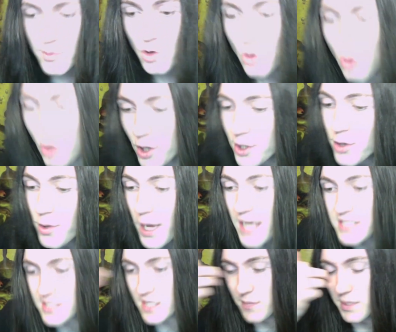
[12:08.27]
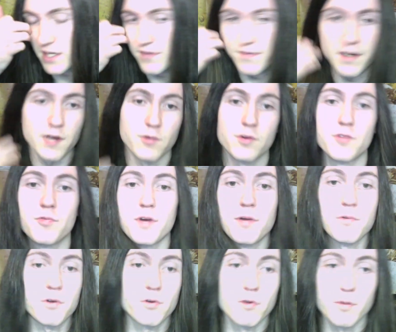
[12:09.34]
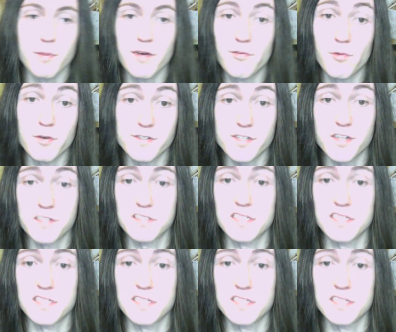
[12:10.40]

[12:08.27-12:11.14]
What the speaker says: or are you asking me if I would re-record my 4 songs